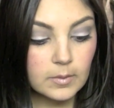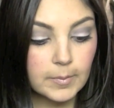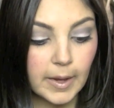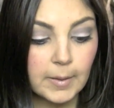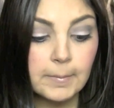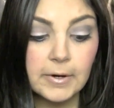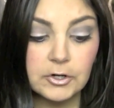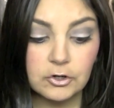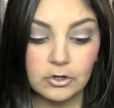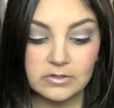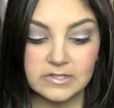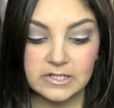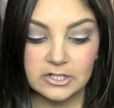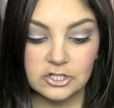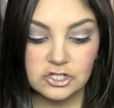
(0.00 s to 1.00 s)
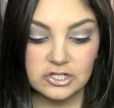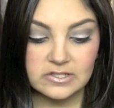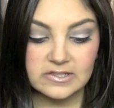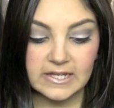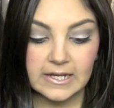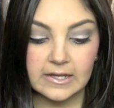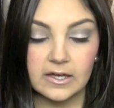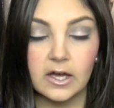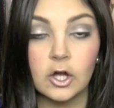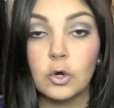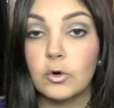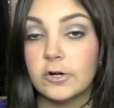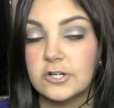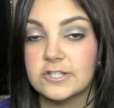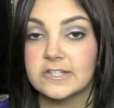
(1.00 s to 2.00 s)
Bare Minerals, and it's just like a
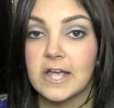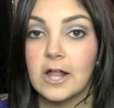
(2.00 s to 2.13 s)
gorgeous